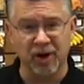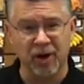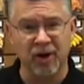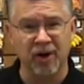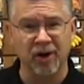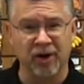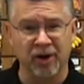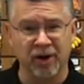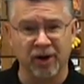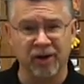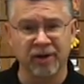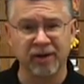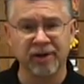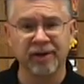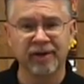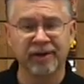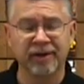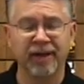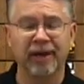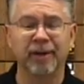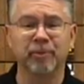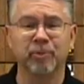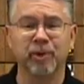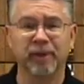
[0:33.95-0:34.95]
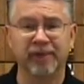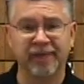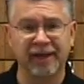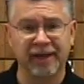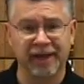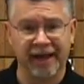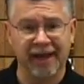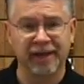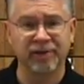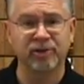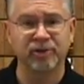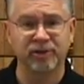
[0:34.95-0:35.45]
are and what
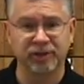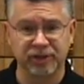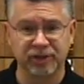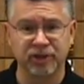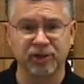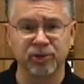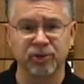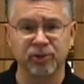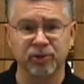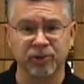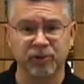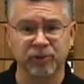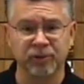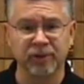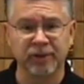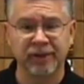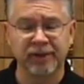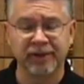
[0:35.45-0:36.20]
they actually do